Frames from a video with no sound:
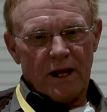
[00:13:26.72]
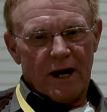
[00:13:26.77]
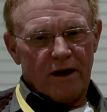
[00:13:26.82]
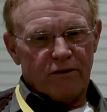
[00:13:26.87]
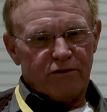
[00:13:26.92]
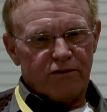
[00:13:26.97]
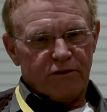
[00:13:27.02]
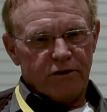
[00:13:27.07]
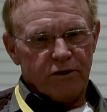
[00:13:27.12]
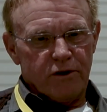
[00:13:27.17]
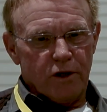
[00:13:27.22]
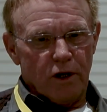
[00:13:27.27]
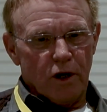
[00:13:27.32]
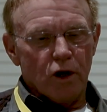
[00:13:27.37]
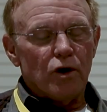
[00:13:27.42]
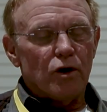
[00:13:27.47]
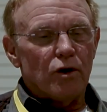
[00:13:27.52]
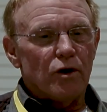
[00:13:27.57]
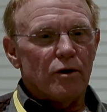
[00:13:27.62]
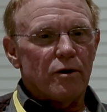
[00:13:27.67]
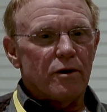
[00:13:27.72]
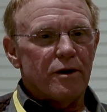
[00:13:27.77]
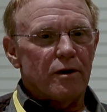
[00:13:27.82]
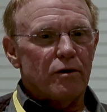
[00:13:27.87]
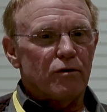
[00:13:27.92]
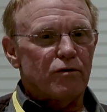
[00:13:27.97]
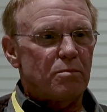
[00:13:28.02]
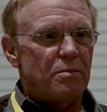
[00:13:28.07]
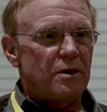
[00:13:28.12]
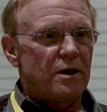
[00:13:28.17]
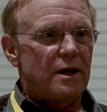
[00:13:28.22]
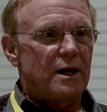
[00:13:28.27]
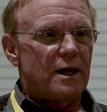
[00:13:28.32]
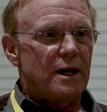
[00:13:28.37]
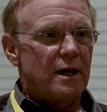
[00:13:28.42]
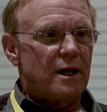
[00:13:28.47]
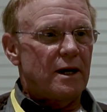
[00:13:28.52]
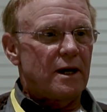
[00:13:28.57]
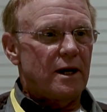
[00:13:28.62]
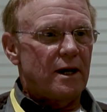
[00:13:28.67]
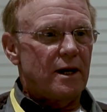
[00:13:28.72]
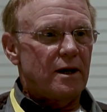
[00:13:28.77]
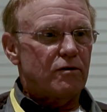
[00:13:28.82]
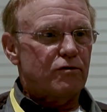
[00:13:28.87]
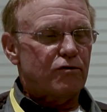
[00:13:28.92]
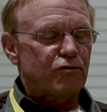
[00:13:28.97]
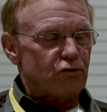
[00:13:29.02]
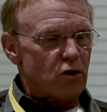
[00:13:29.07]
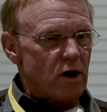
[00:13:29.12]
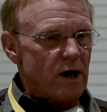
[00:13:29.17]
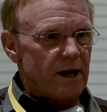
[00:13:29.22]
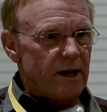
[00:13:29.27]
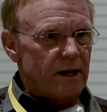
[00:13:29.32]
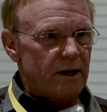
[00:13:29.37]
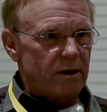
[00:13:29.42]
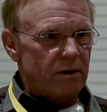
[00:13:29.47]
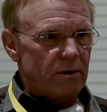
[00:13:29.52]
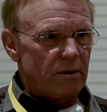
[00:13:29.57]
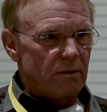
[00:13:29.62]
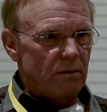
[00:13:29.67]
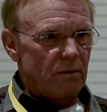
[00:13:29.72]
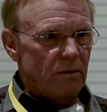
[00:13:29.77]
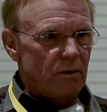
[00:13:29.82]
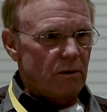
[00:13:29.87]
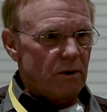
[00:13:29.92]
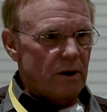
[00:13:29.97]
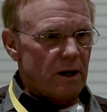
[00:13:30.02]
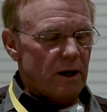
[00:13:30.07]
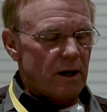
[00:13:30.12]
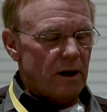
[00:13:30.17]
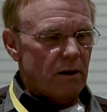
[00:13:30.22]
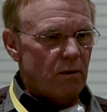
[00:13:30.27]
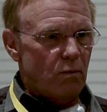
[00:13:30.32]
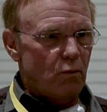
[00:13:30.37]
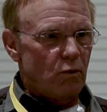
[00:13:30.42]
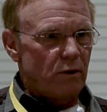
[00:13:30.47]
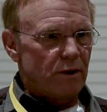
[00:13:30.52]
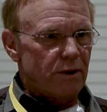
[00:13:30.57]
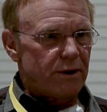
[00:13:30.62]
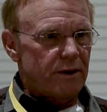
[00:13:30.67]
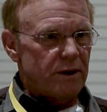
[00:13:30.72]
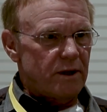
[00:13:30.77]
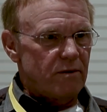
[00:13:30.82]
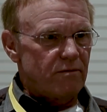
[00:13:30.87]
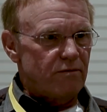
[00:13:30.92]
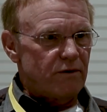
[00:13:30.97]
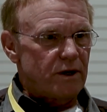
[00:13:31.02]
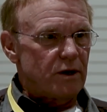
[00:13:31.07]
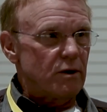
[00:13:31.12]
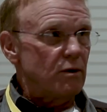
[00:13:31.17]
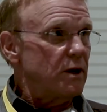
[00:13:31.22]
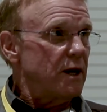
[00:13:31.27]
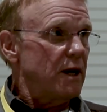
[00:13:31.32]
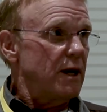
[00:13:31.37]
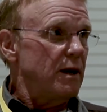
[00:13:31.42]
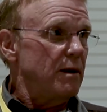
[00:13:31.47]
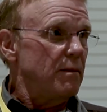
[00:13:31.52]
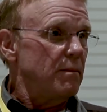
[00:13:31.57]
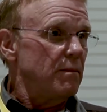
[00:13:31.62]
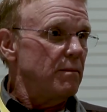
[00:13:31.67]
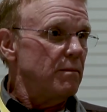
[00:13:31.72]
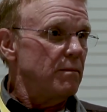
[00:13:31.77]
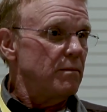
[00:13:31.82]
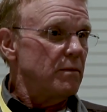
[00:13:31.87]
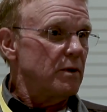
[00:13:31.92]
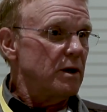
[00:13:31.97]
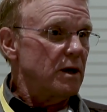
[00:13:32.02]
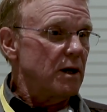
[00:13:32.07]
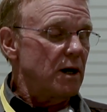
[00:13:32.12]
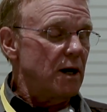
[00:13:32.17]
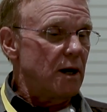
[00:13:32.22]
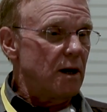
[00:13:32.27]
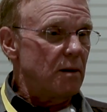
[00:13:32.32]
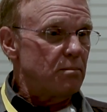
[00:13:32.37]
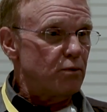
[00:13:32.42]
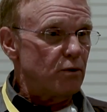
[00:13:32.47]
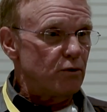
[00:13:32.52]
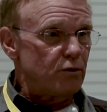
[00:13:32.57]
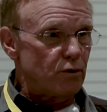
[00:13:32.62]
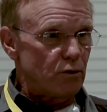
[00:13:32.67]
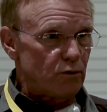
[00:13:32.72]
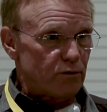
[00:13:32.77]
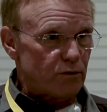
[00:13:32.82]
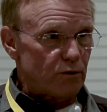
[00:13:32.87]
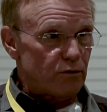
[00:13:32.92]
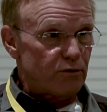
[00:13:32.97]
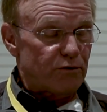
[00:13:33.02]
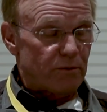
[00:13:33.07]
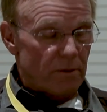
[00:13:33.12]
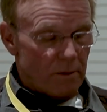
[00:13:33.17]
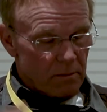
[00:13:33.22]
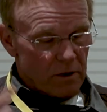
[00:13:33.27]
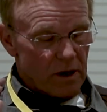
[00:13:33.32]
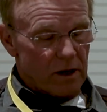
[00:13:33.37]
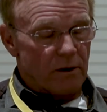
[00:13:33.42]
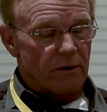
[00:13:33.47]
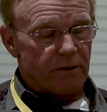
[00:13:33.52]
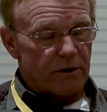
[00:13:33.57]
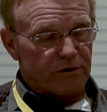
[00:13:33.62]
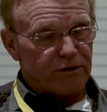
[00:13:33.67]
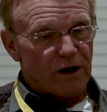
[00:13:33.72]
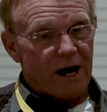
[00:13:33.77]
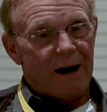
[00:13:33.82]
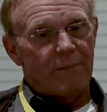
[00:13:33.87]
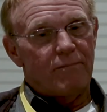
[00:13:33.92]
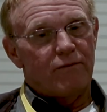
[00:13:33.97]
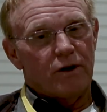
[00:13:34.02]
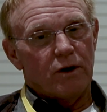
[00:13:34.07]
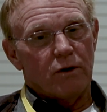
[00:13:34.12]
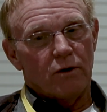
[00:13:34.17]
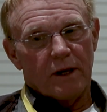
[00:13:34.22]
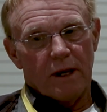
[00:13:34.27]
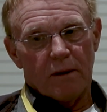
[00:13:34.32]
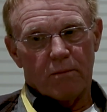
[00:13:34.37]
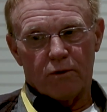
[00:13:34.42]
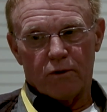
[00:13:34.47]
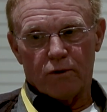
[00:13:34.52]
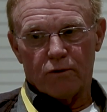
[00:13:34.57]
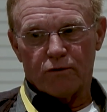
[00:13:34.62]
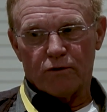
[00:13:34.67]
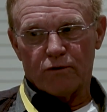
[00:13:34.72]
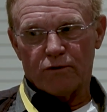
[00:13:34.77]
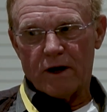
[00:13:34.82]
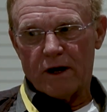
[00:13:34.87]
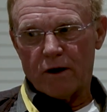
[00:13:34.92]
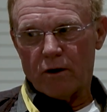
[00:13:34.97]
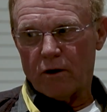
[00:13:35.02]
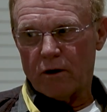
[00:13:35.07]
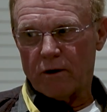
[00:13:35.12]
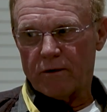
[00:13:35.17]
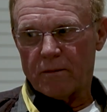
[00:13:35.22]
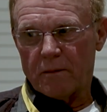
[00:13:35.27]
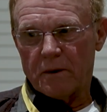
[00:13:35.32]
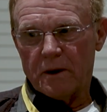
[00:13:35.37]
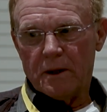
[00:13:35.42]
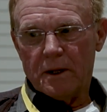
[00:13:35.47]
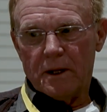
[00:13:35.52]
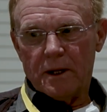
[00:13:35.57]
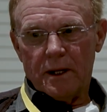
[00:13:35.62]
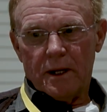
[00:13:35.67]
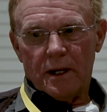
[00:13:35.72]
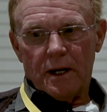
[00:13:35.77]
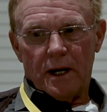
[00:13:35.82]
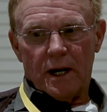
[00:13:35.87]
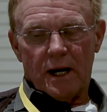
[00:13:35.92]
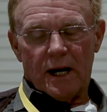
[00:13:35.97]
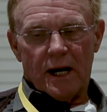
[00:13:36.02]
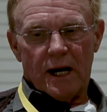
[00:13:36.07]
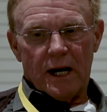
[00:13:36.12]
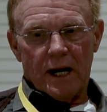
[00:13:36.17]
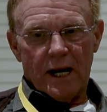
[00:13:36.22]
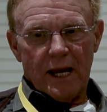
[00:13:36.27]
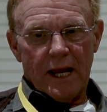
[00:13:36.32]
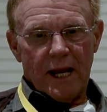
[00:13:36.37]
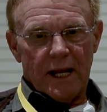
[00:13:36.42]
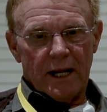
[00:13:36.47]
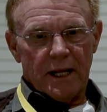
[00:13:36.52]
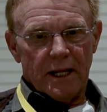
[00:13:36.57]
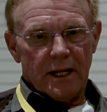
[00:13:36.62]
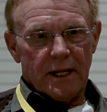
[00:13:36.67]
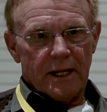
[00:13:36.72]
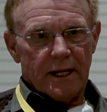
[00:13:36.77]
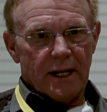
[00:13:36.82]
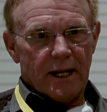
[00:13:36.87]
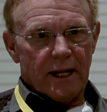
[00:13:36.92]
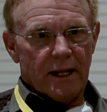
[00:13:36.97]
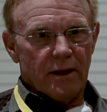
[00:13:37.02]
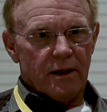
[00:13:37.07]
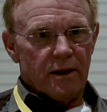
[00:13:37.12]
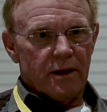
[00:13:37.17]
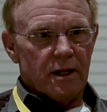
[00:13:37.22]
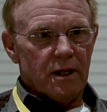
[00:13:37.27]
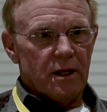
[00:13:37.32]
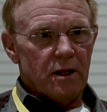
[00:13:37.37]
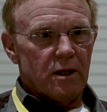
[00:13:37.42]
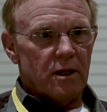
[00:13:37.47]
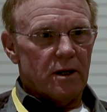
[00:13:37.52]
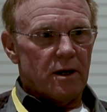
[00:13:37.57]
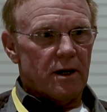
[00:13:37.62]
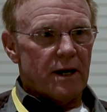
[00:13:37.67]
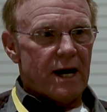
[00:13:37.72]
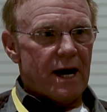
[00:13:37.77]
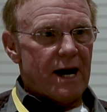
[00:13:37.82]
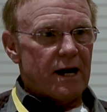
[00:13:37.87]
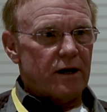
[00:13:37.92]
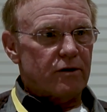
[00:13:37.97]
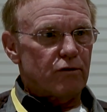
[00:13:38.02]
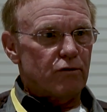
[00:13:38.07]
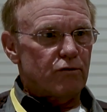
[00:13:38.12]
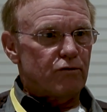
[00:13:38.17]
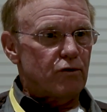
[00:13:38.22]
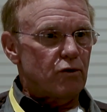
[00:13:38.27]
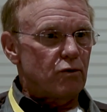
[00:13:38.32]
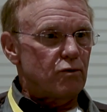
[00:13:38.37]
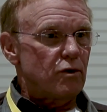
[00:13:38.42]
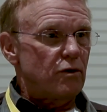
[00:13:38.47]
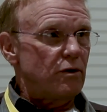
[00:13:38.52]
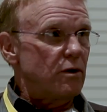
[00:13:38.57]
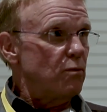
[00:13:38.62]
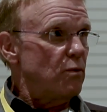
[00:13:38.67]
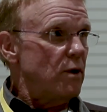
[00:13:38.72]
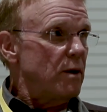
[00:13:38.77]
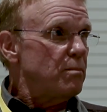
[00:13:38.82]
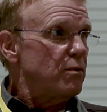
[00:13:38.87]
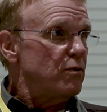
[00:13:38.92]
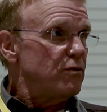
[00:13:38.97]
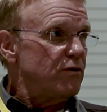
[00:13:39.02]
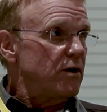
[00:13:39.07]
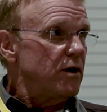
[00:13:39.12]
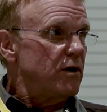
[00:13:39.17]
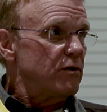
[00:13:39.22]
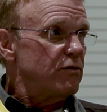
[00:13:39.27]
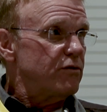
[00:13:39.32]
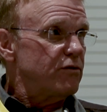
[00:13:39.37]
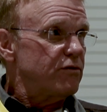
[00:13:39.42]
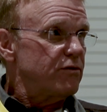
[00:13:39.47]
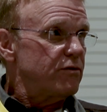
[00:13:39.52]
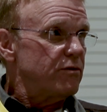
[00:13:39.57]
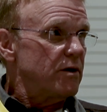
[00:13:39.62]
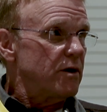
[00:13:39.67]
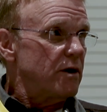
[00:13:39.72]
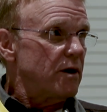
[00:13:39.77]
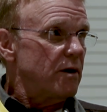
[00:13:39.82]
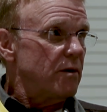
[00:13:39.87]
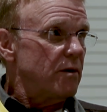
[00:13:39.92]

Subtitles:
last year, there's been a strike with the video game producers, the top video game producers, not all of them, and the actors union that represents